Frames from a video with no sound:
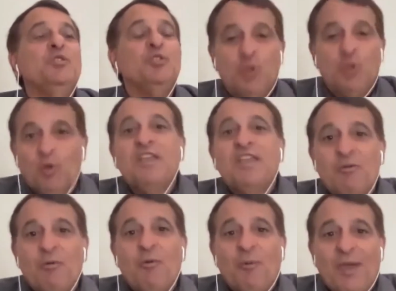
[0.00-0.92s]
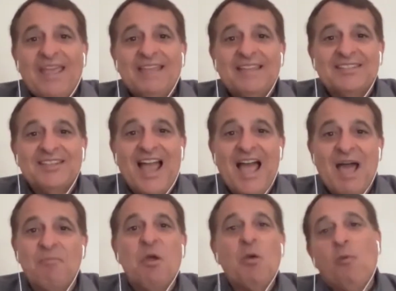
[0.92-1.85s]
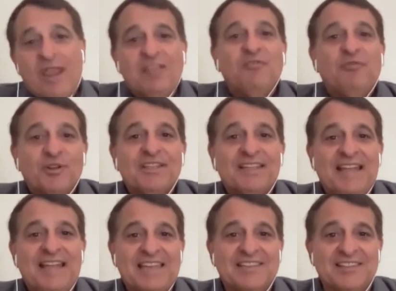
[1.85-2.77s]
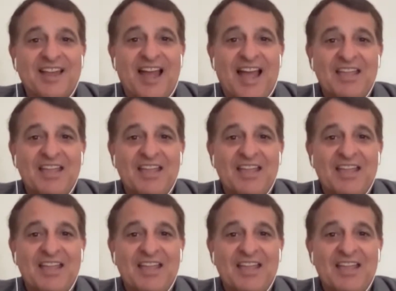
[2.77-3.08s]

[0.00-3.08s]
don't give away the job. Wait for the next guy.